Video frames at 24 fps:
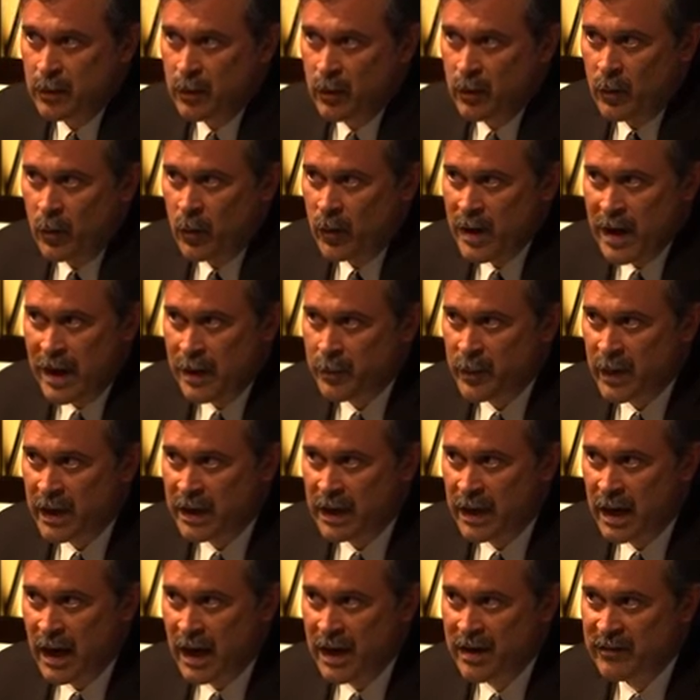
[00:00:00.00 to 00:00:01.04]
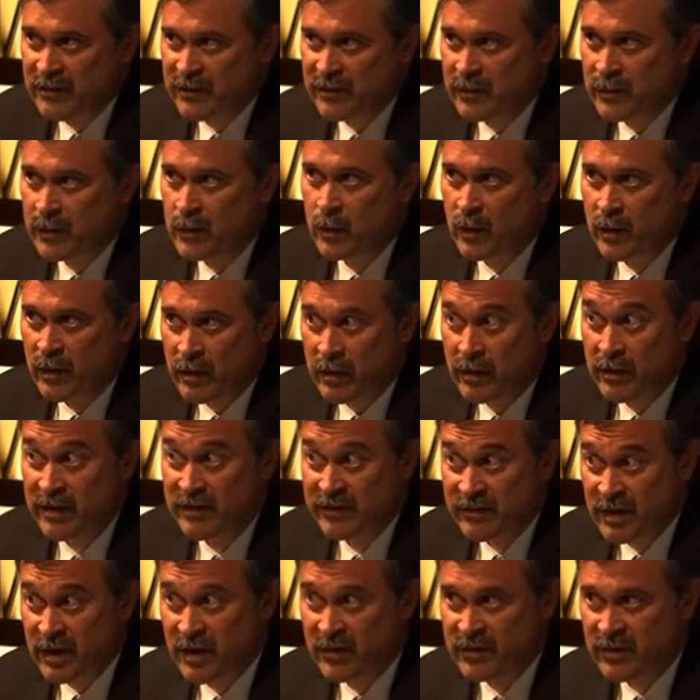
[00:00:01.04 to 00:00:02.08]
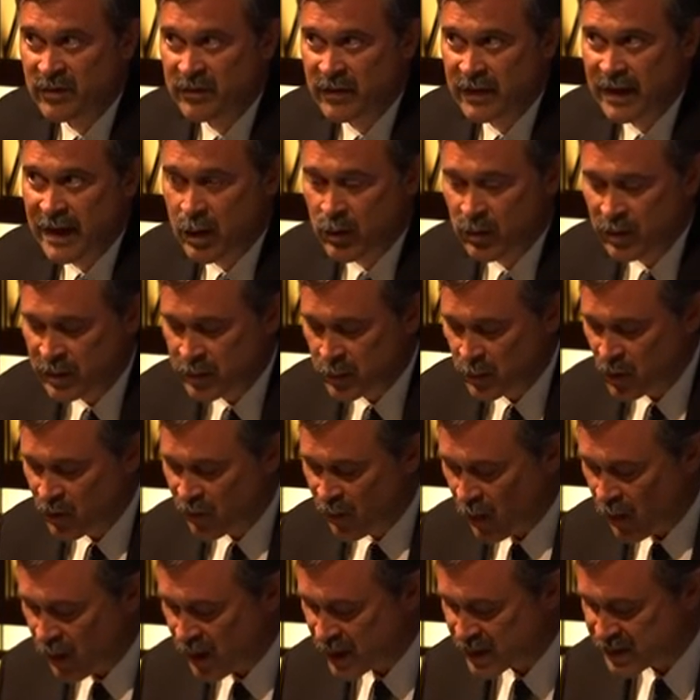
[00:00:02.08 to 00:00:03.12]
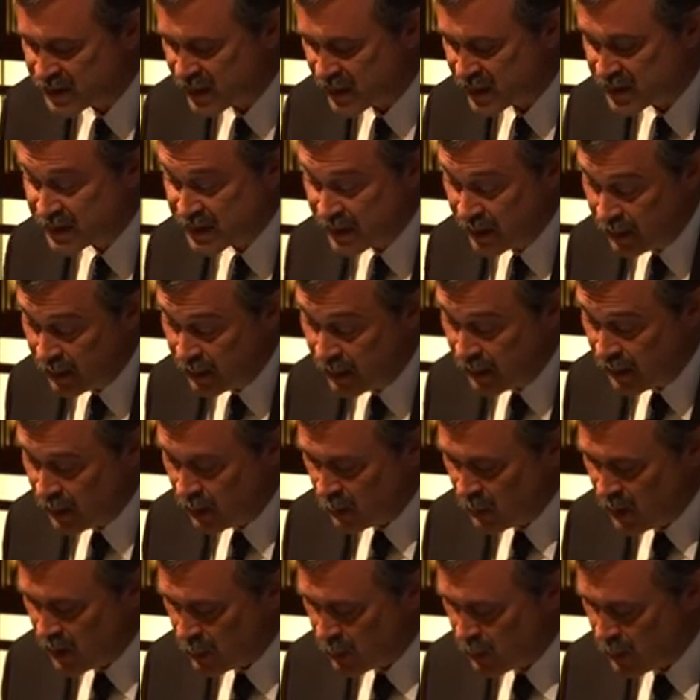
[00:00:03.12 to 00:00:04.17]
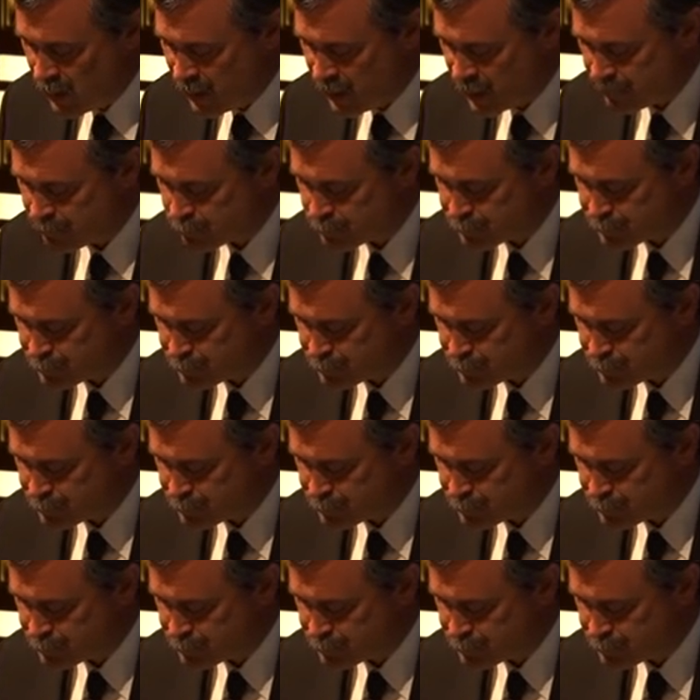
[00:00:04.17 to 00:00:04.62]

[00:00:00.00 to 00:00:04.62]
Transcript: We're not big guys. This gives us an outlet to move our assets and make money.